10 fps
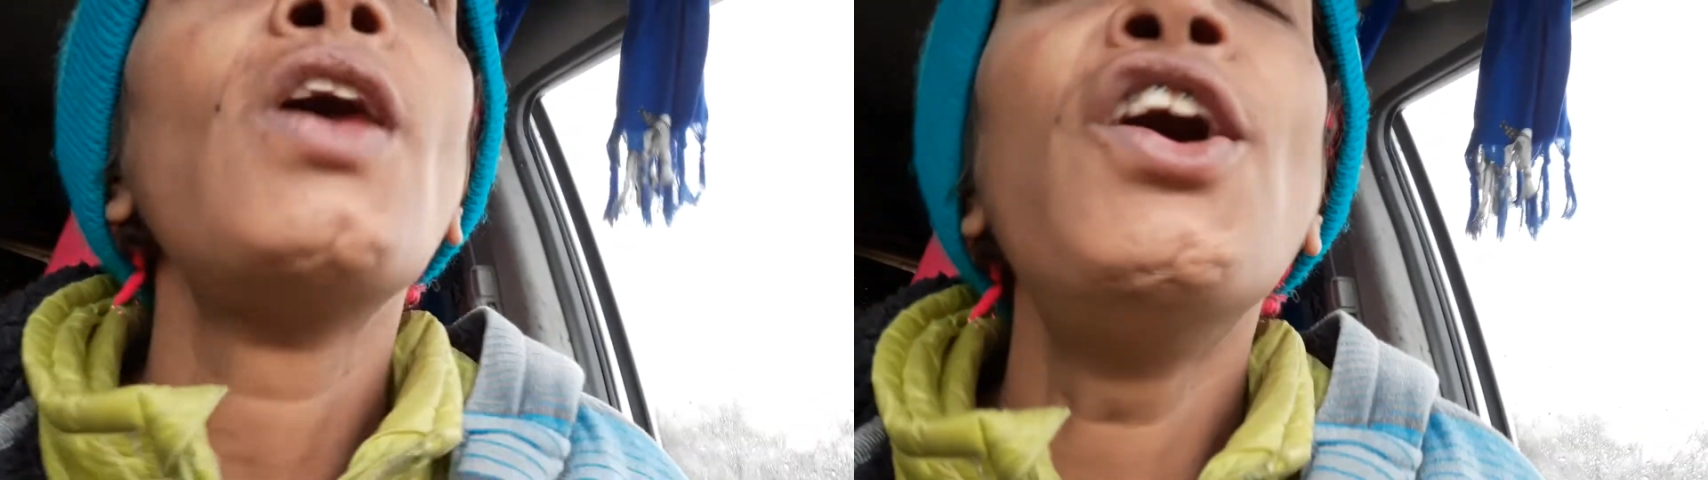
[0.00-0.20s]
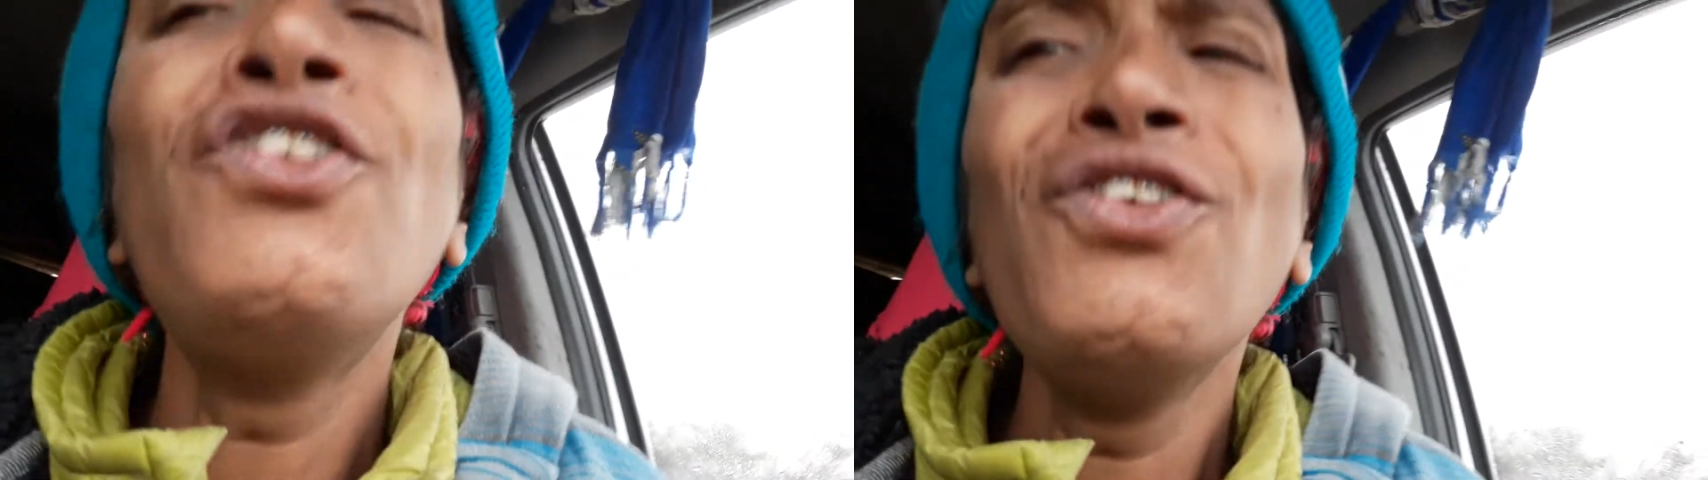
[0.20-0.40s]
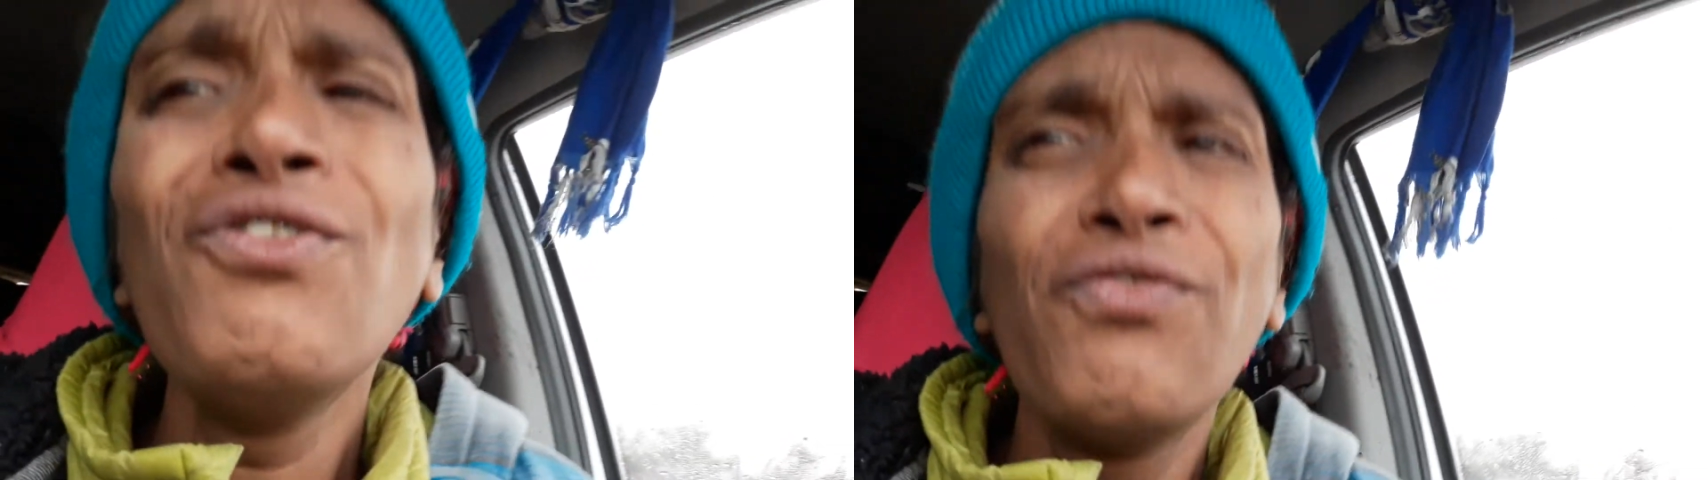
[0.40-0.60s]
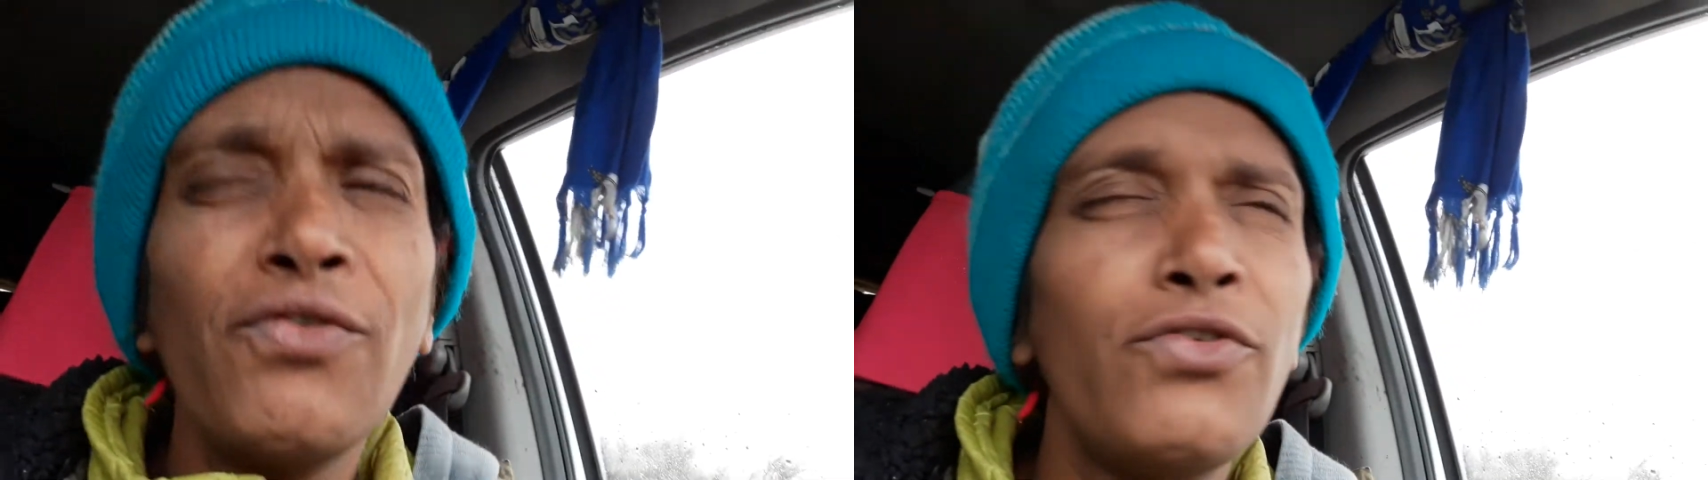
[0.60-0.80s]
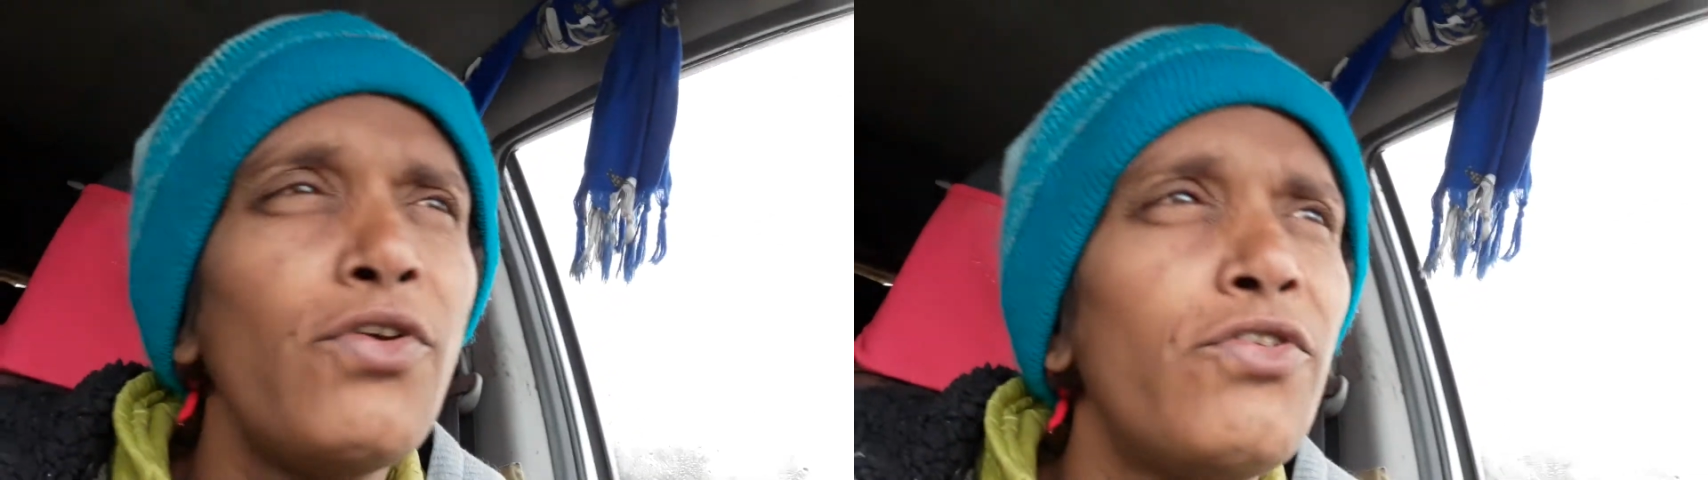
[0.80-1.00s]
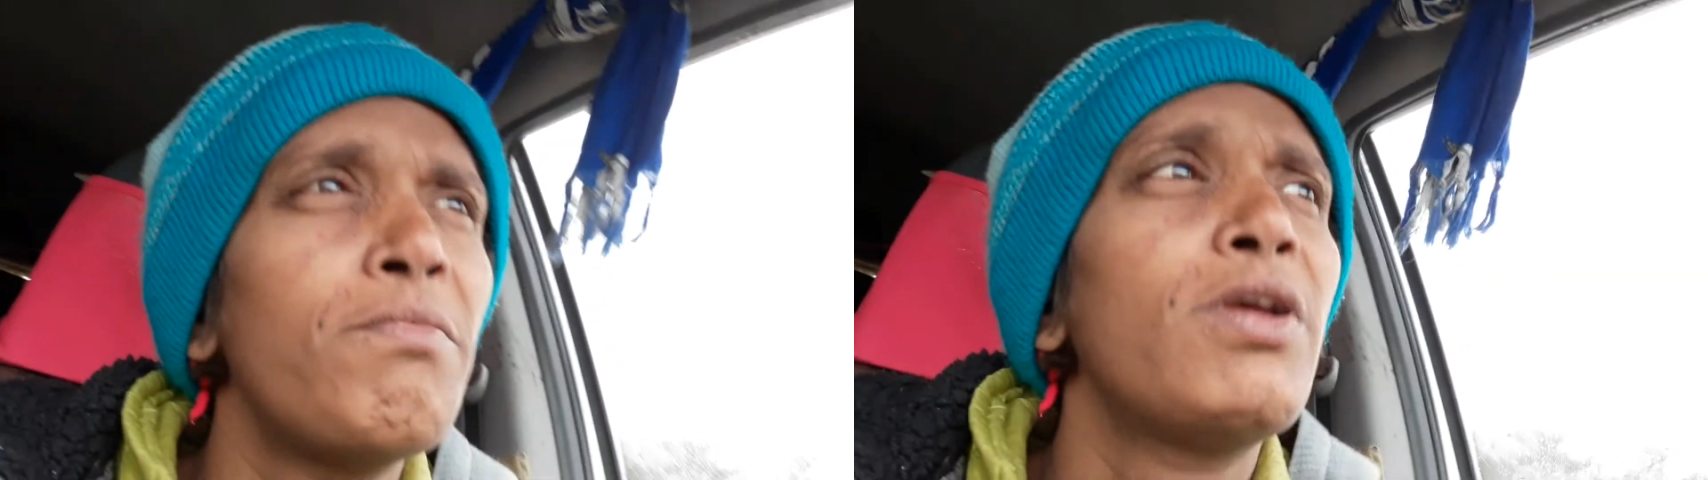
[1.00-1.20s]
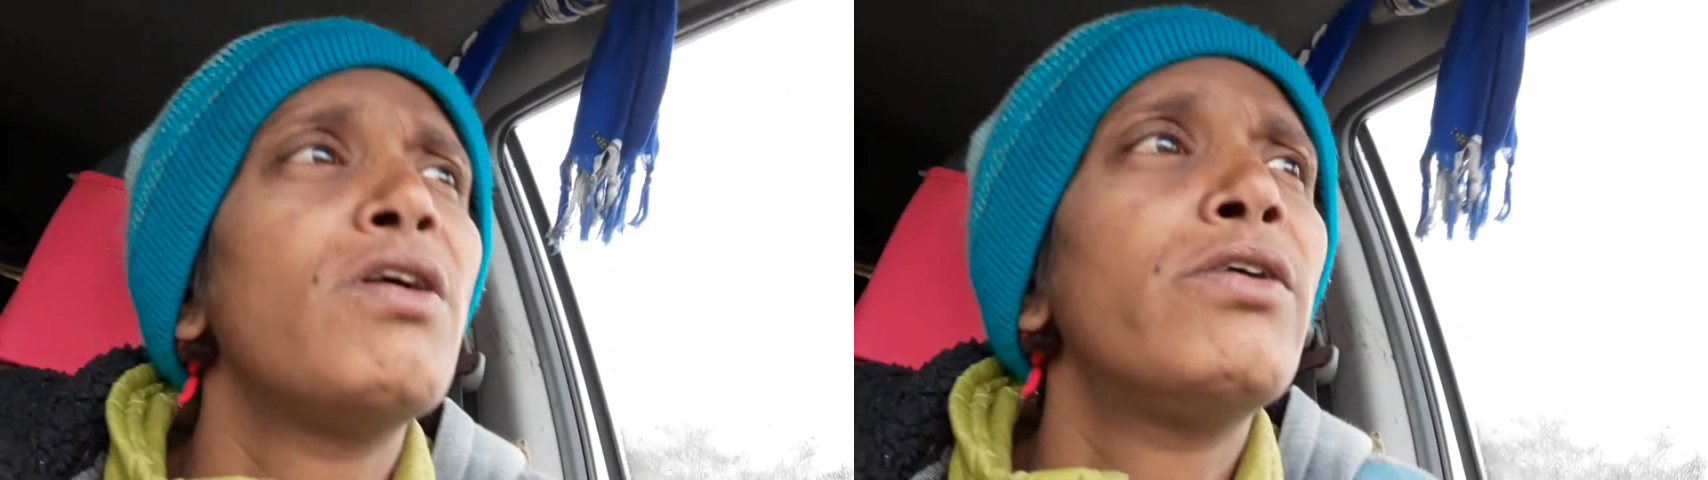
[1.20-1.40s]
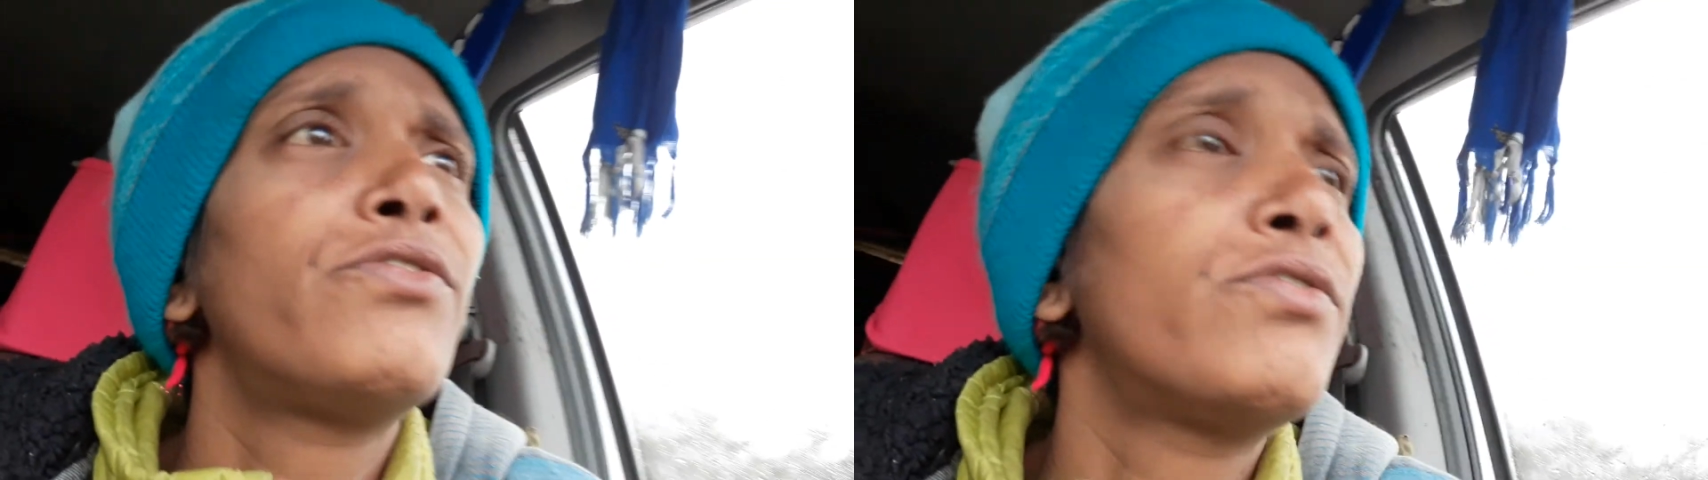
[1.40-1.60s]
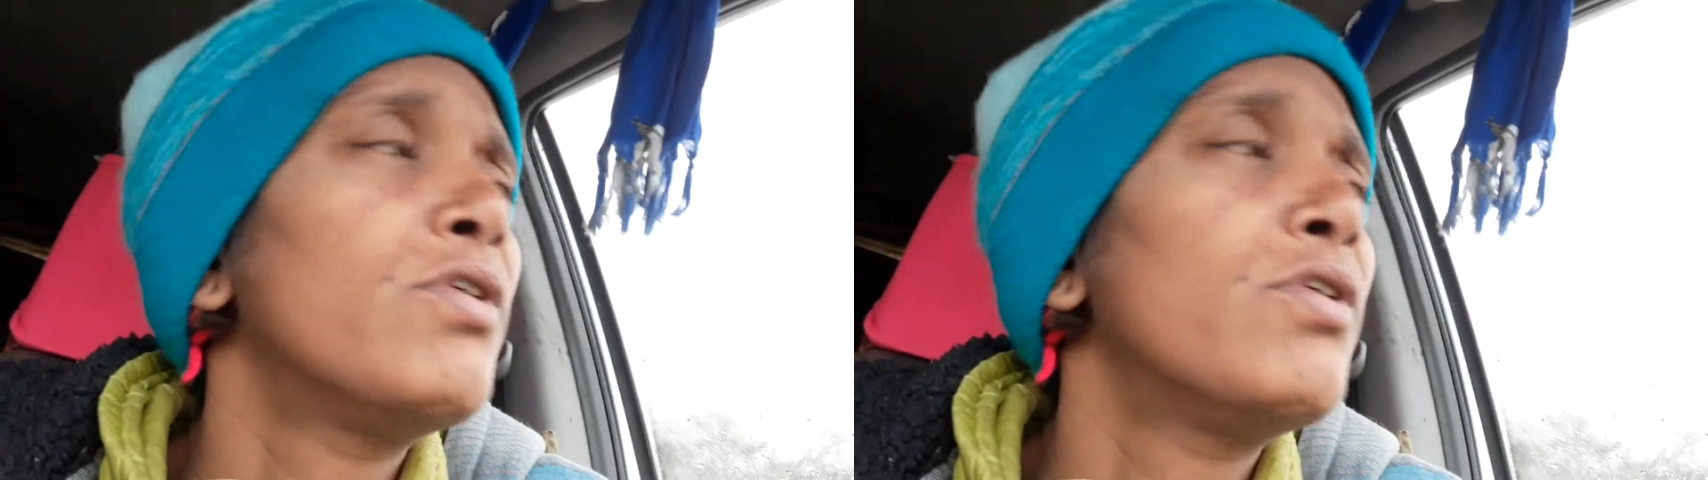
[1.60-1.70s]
I should have trusted my guts